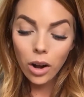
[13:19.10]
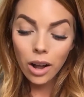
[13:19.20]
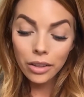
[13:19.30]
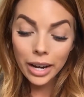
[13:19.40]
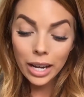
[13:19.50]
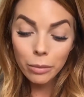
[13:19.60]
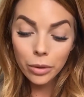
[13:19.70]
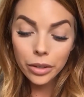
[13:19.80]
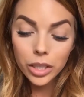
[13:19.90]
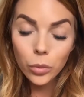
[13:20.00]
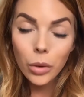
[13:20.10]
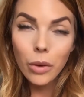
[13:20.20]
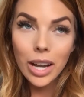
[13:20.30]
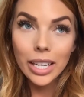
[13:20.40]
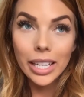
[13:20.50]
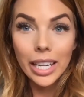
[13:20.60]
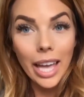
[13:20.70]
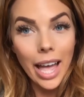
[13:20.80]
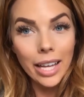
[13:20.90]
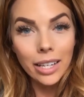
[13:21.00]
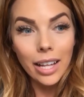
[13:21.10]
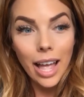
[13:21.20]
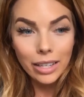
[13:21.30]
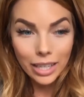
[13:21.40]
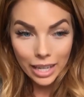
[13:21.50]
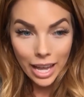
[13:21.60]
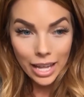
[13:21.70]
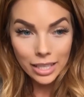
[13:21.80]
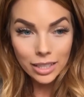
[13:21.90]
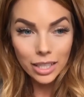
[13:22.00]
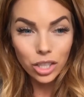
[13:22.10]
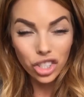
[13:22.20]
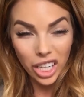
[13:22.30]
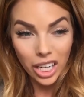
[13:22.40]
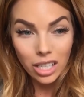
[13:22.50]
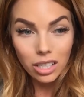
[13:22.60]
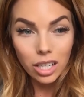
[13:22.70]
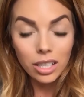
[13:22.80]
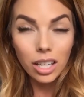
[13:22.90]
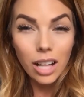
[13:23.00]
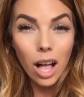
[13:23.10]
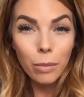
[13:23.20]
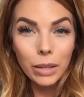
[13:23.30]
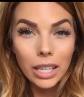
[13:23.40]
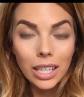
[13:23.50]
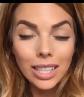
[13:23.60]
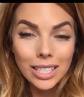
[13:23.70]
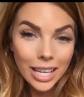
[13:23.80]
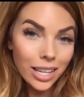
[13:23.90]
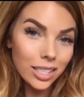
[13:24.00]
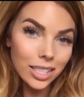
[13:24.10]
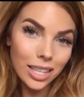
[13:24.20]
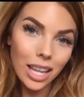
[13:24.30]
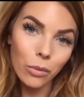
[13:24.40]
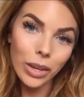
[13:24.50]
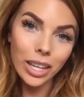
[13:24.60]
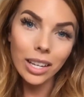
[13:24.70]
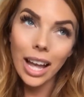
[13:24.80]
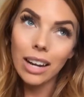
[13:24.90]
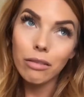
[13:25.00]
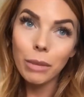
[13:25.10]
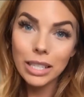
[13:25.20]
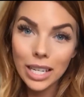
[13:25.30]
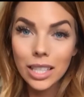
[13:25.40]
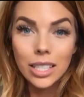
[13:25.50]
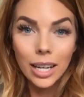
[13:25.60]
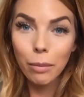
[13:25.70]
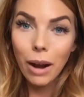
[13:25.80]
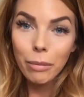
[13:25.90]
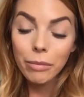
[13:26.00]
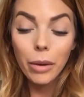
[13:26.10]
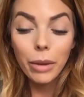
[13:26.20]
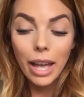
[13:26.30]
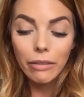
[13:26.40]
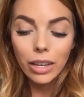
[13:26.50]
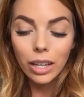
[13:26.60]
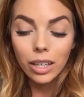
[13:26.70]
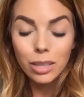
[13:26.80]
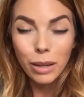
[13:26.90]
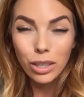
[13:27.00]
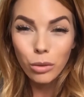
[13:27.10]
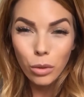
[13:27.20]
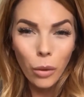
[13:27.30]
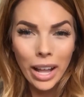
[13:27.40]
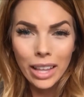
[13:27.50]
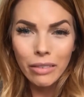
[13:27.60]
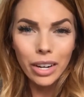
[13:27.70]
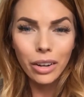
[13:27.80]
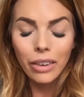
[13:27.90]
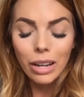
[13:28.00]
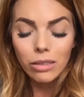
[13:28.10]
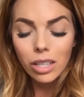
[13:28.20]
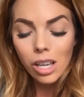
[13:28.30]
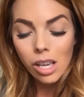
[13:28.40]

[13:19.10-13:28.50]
Other animals, we want guinea hens and chickens because they'll help eat the ticks, and then we can kind of maintain the tick problem that we have here, especially with Wiley running around.